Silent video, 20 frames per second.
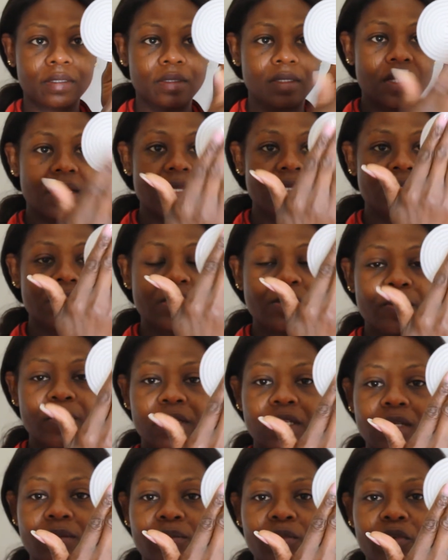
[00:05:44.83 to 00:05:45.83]
that's the
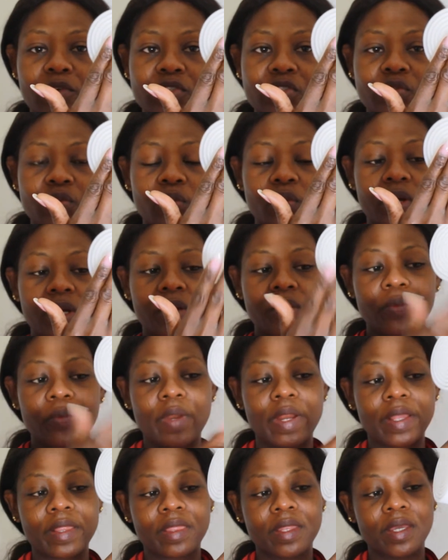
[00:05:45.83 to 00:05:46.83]
spinning brush working
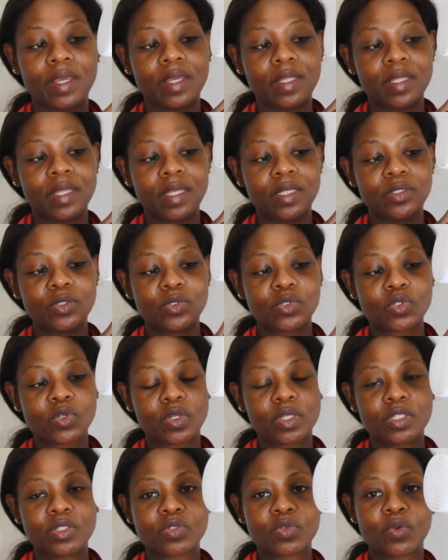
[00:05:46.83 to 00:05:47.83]
right there. Then you turn
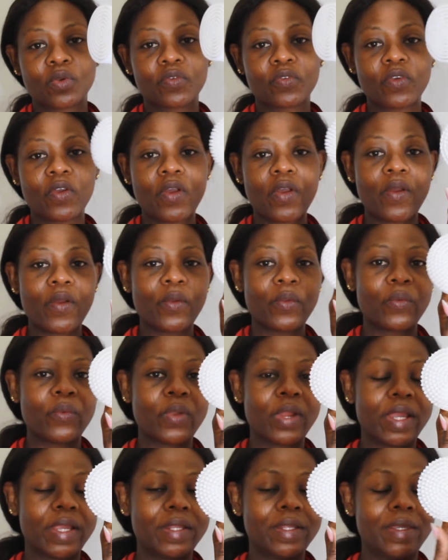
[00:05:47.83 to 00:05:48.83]
it off
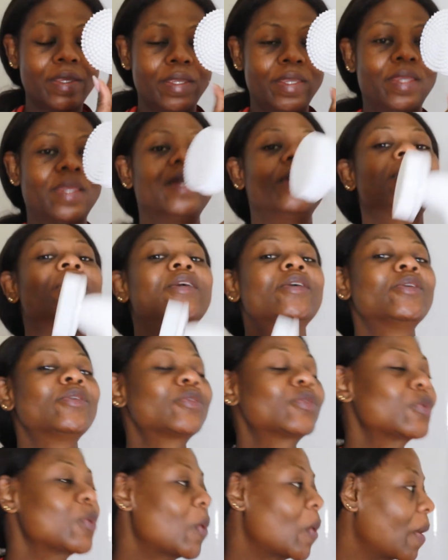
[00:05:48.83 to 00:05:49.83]
right here.
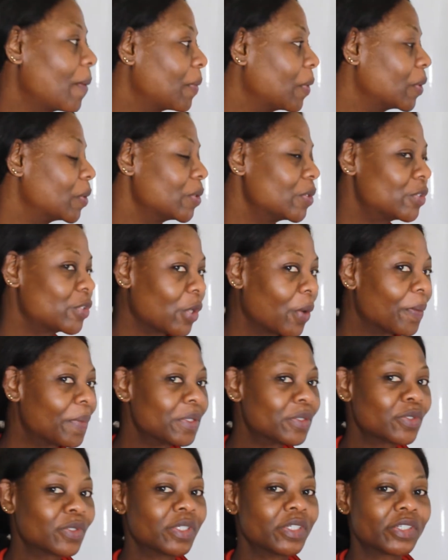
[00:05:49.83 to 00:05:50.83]
So I'm going to jump
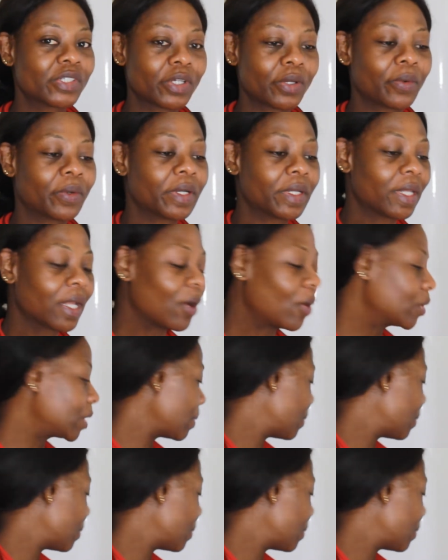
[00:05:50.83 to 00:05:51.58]
into the shower now. The